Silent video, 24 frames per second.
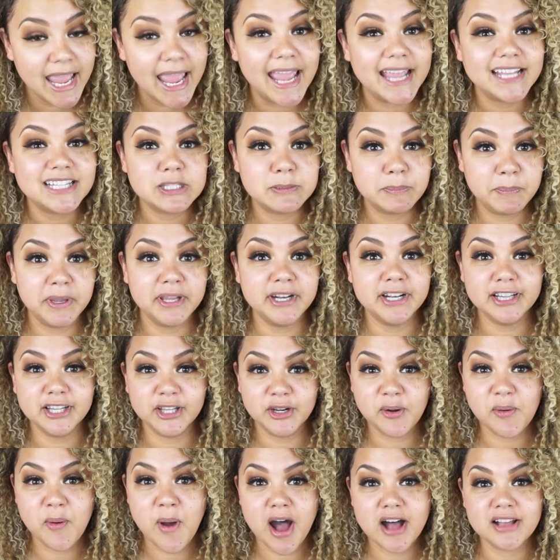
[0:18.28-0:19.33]
It's been a
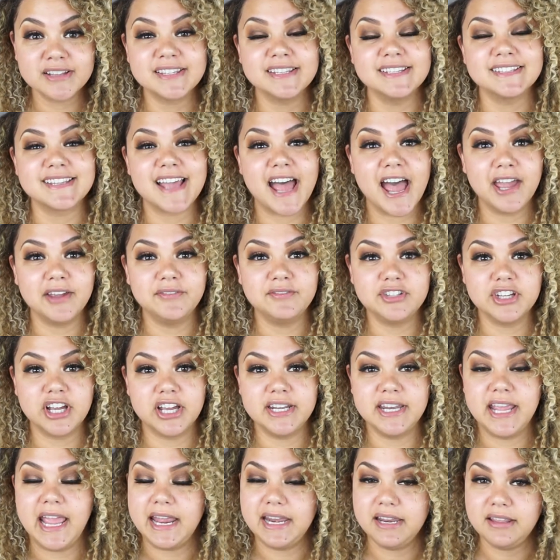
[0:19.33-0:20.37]
little while since I've
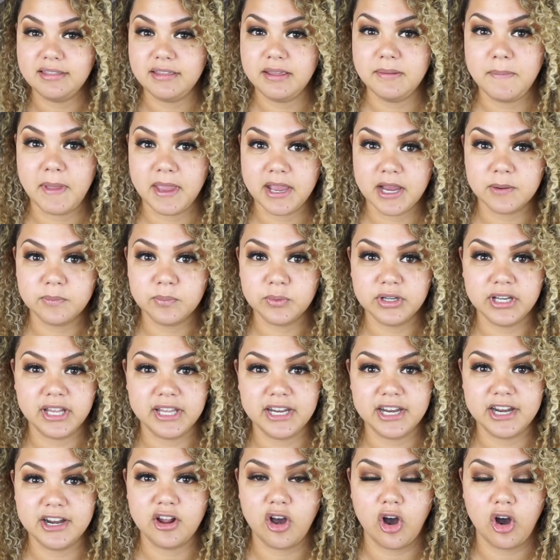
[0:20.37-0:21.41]
done anything makeup
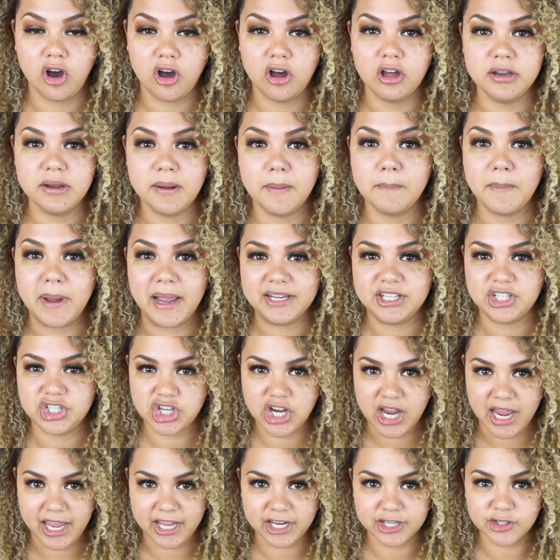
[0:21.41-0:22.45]
related on my
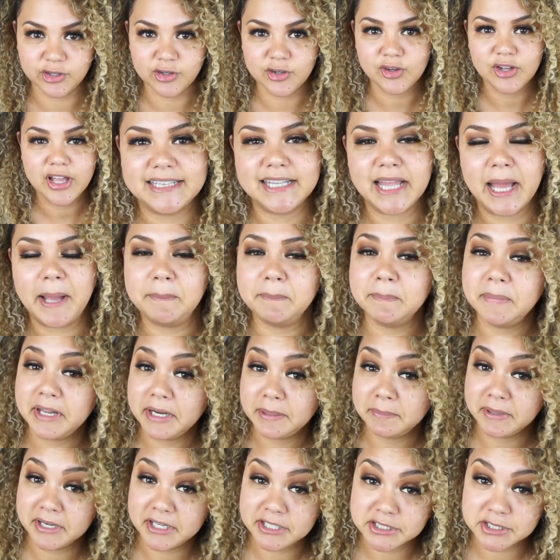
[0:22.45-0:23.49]
channel, and I'm
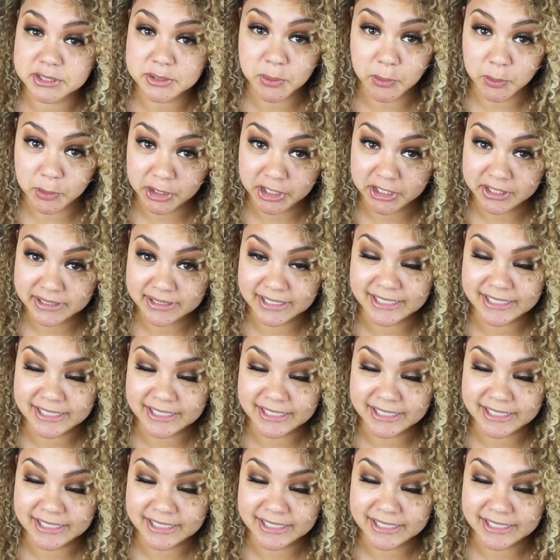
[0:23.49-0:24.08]
very sorry.